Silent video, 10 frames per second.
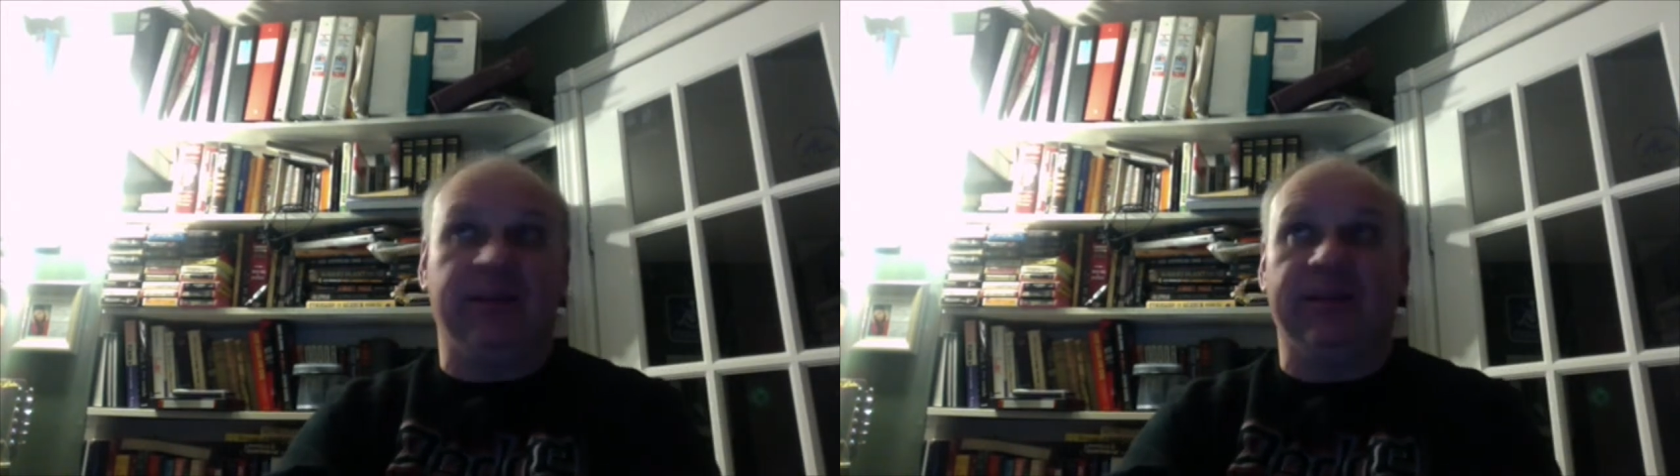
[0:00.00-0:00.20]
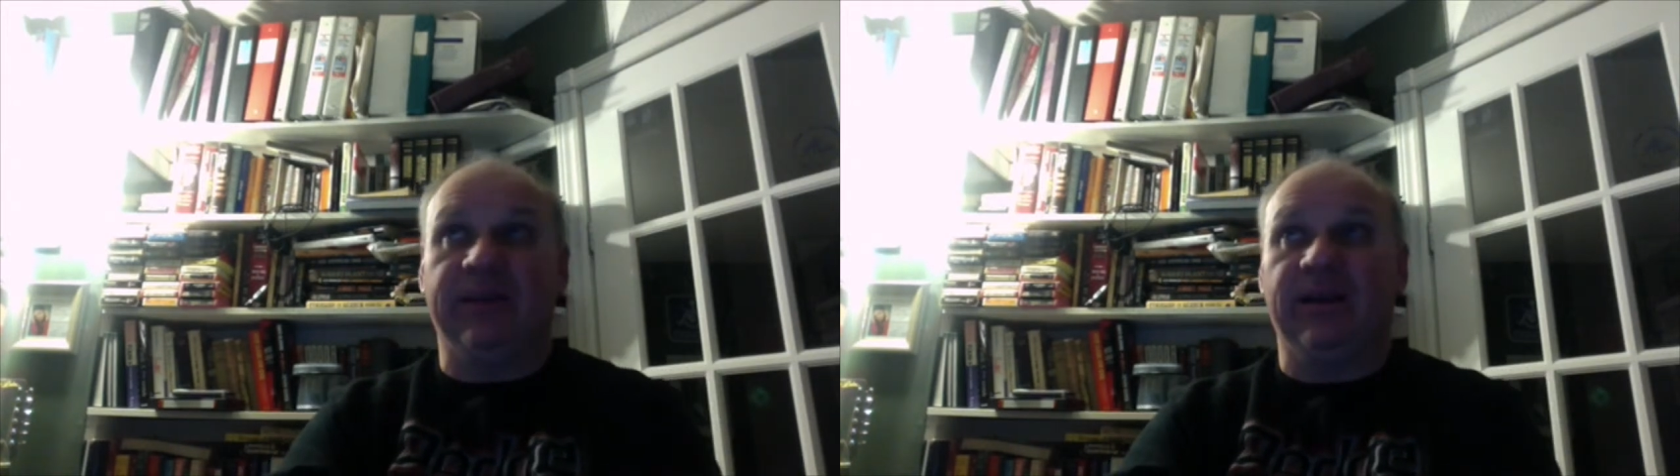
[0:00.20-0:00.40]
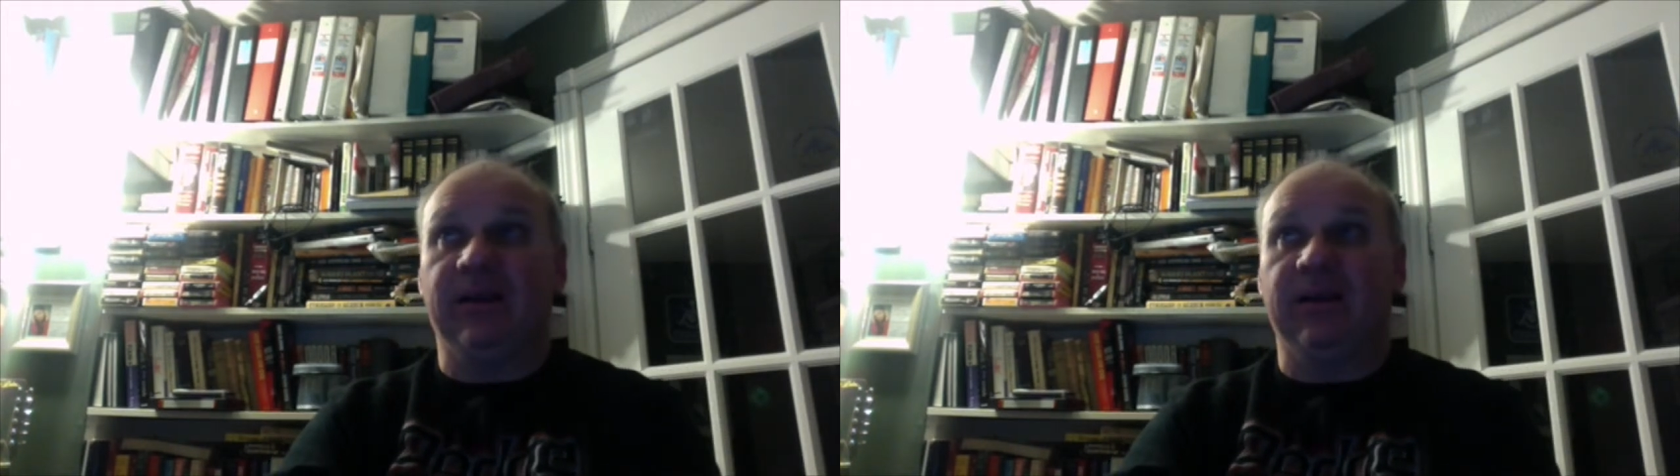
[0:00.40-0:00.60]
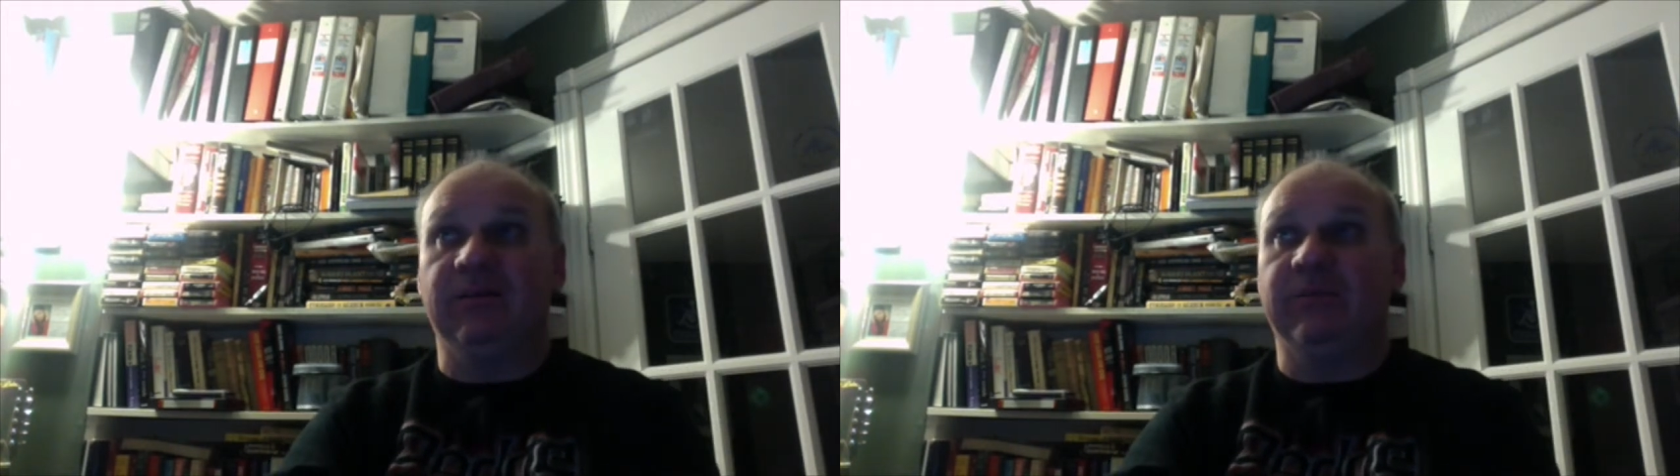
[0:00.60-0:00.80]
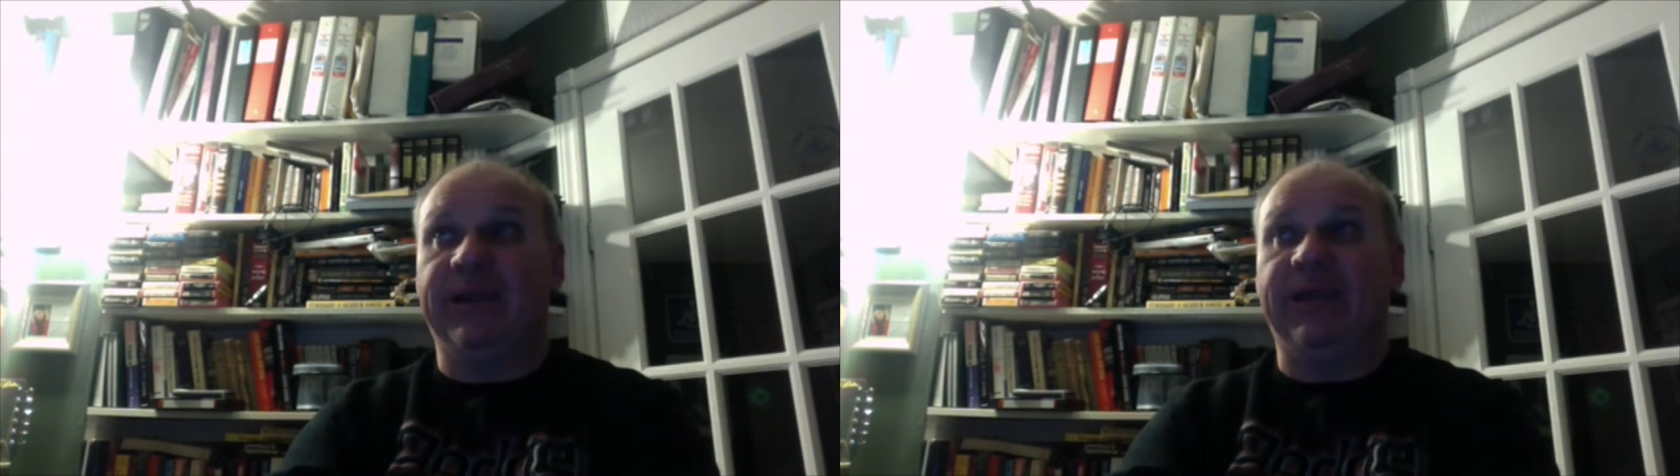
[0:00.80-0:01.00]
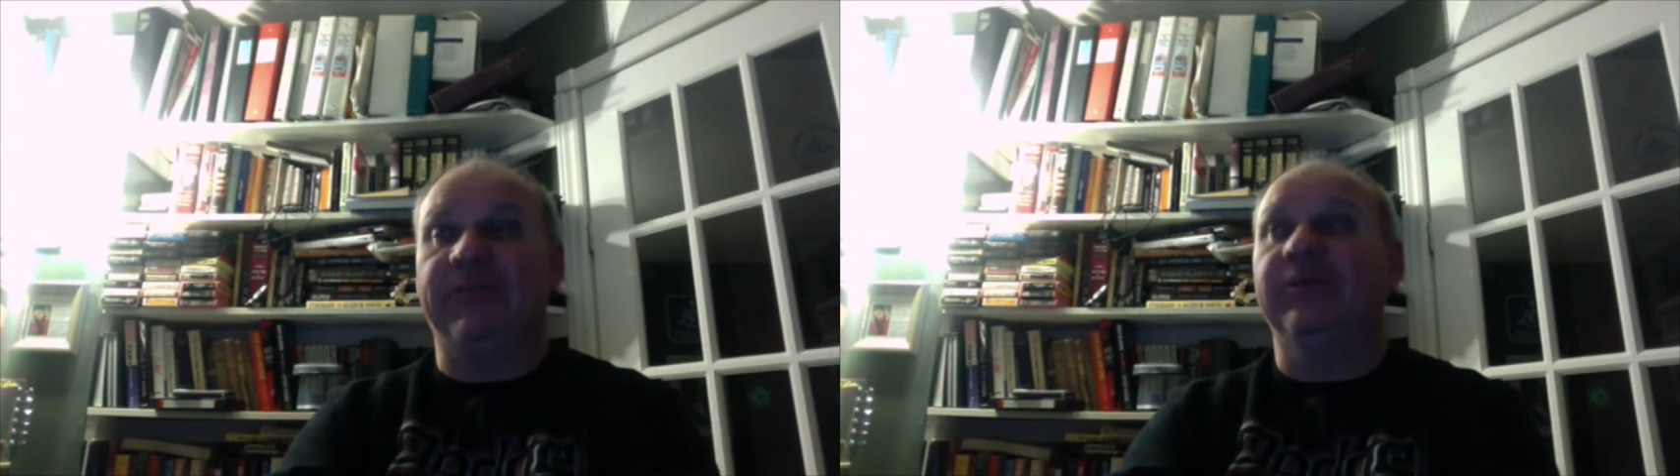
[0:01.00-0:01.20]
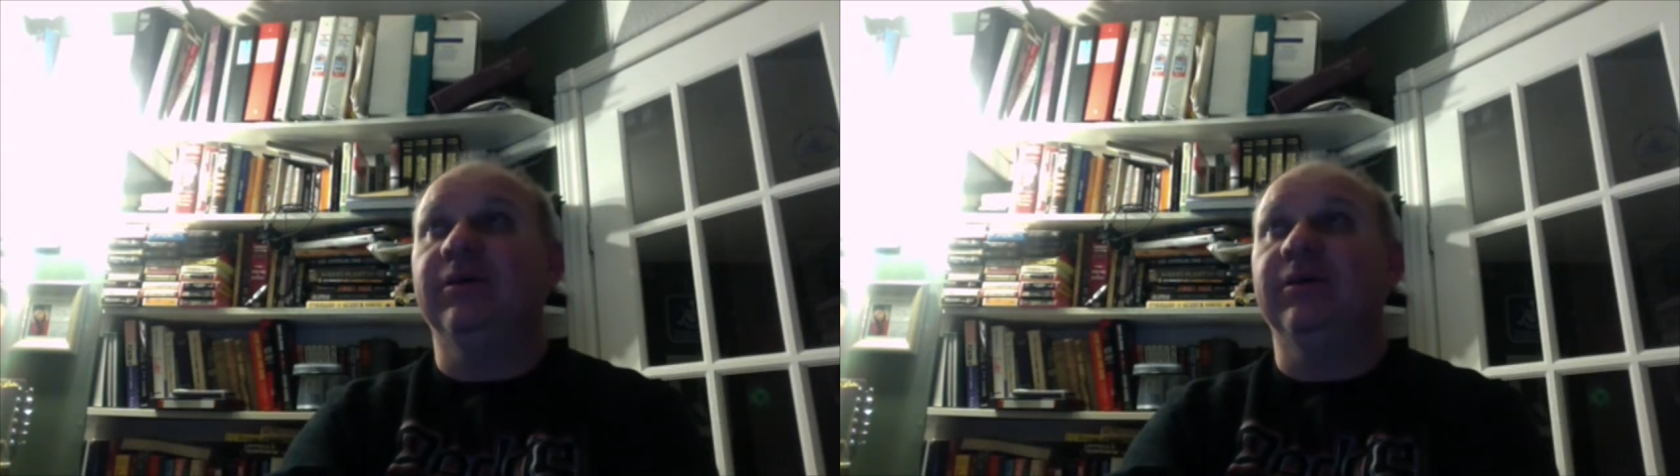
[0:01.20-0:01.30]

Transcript: and they're whatever.